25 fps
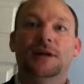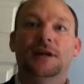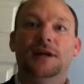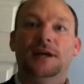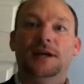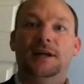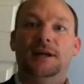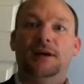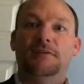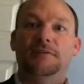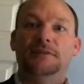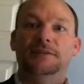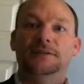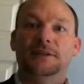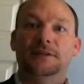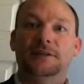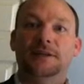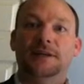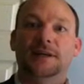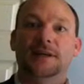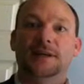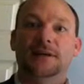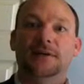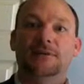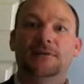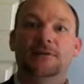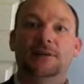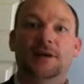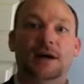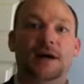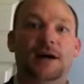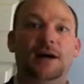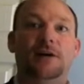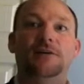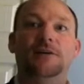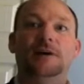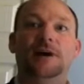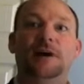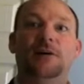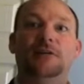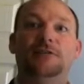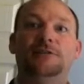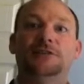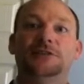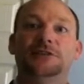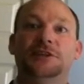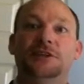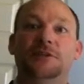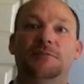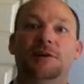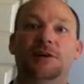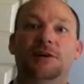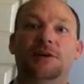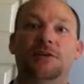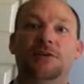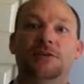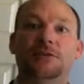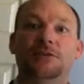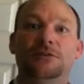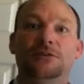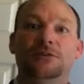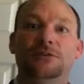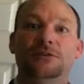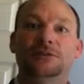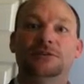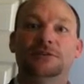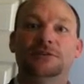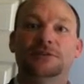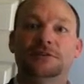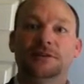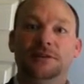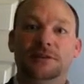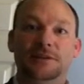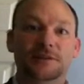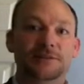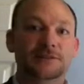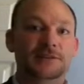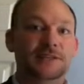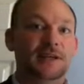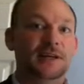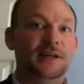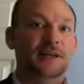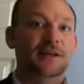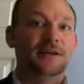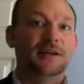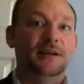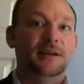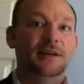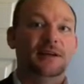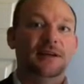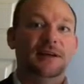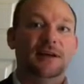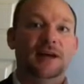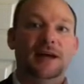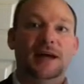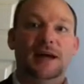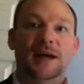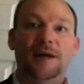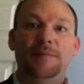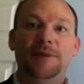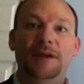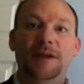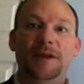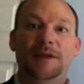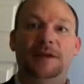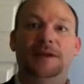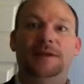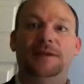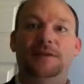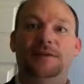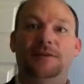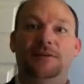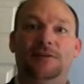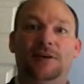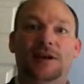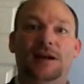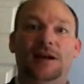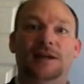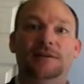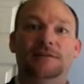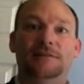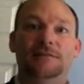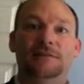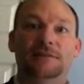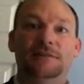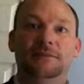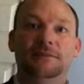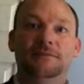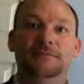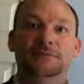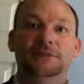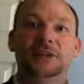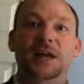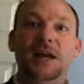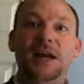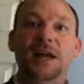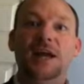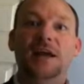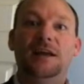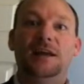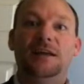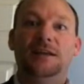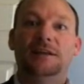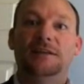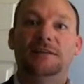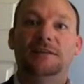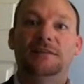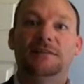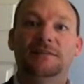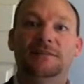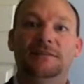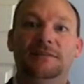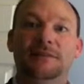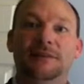And all of a sudden they go, "I'll call for sale by owners." And you say, "How many?" And they're like, 10.